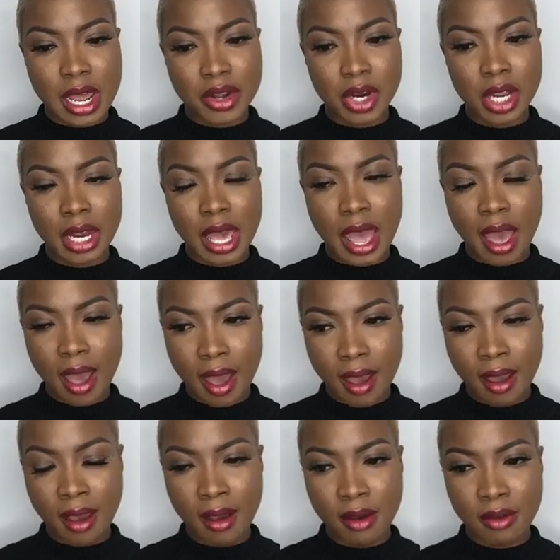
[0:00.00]
and you're going to
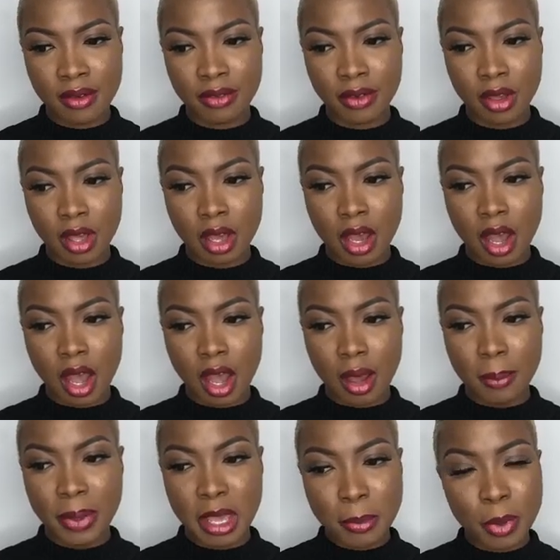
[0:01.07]
have
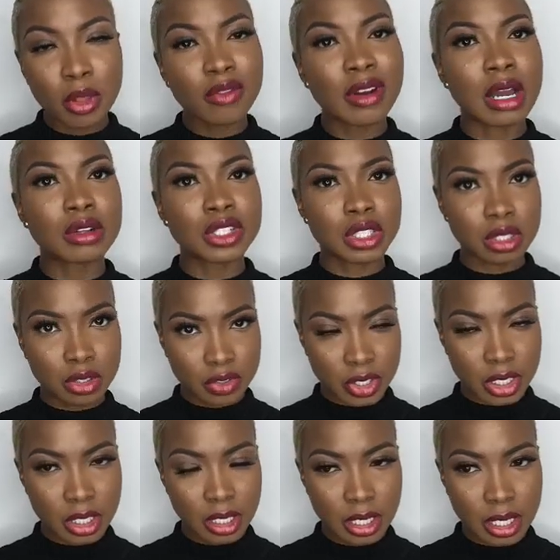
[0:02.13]
people around
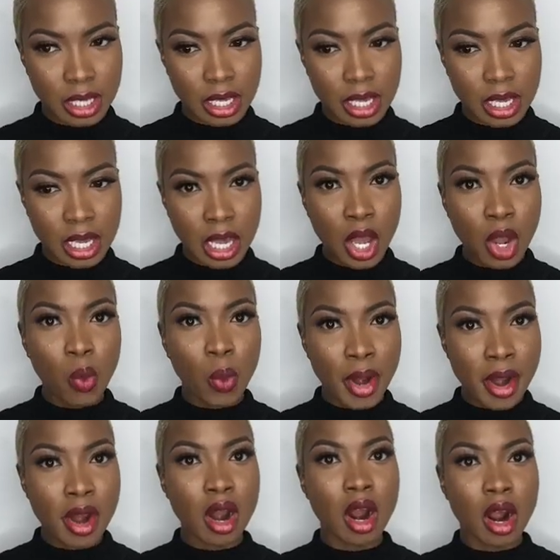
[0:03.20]
children,
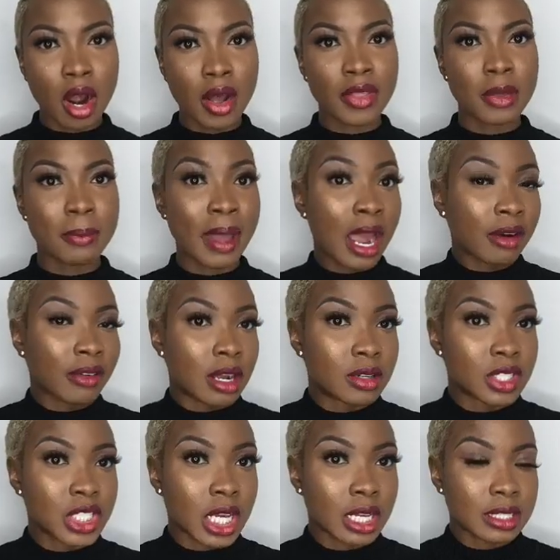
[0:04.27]
where are the
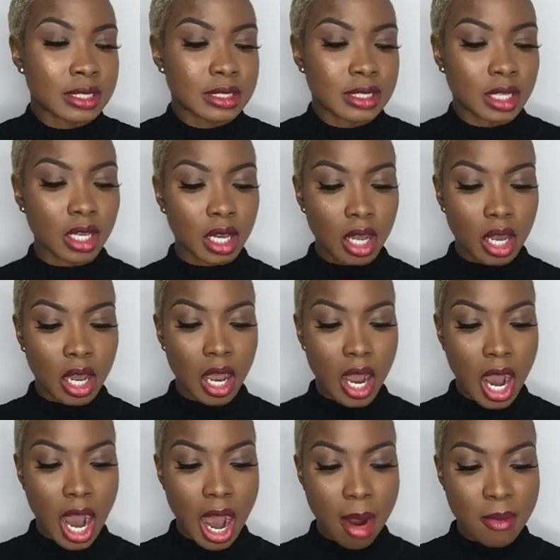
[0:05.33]
background checks?
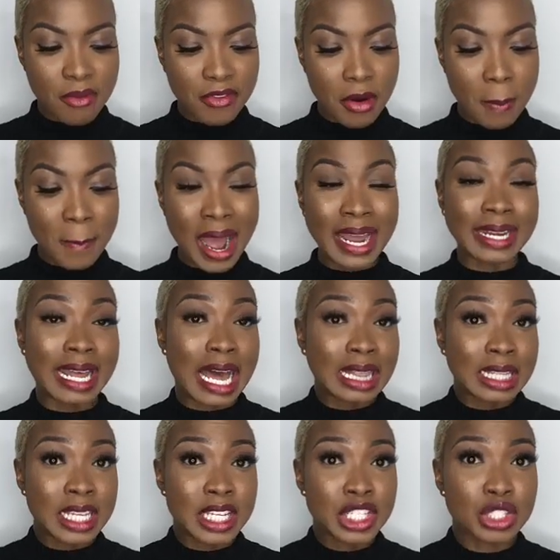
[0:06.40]
From my
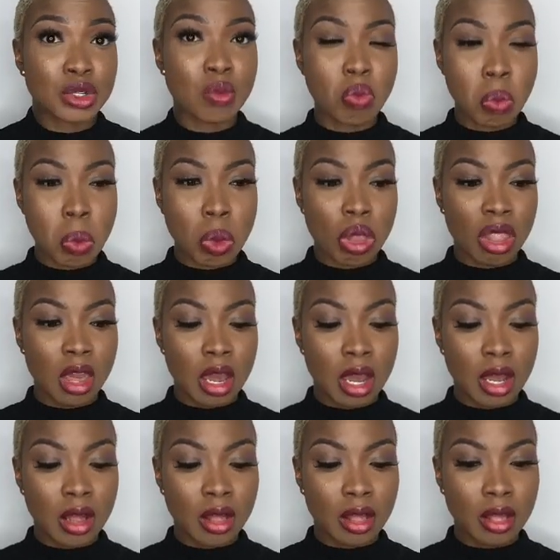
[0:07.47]
knowledge,
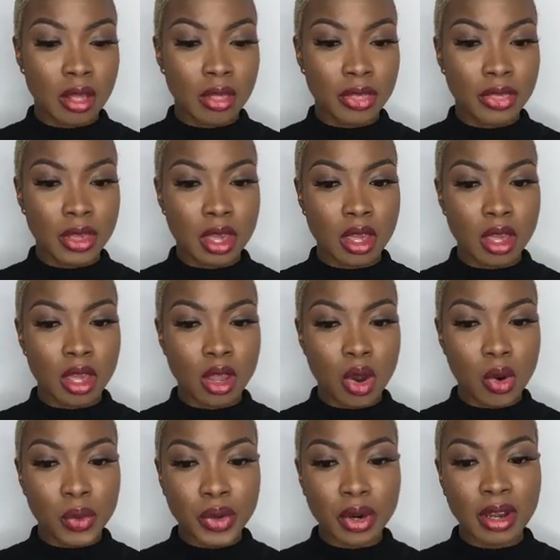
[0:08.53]
the
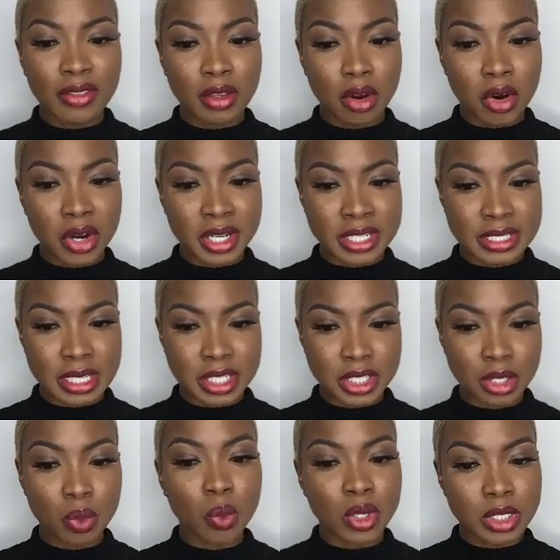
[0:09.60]
owner of the
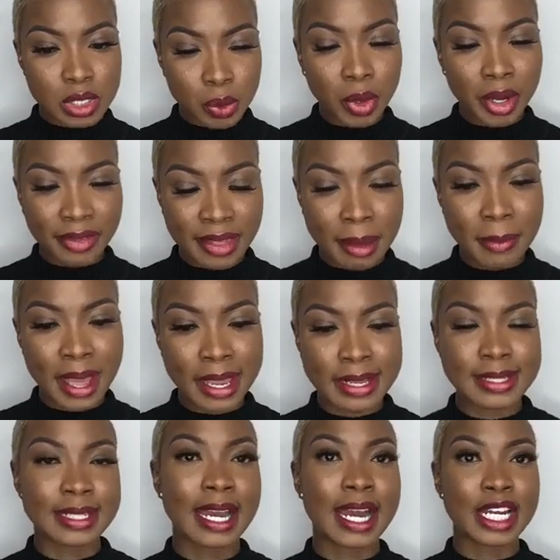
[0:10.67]
organization was aware that
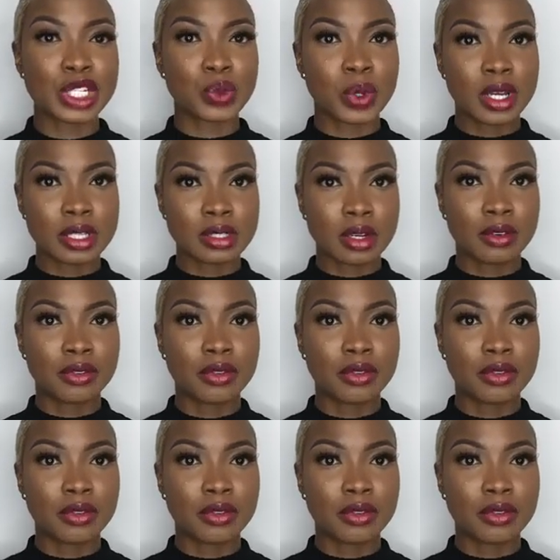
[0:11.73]
McIntosh was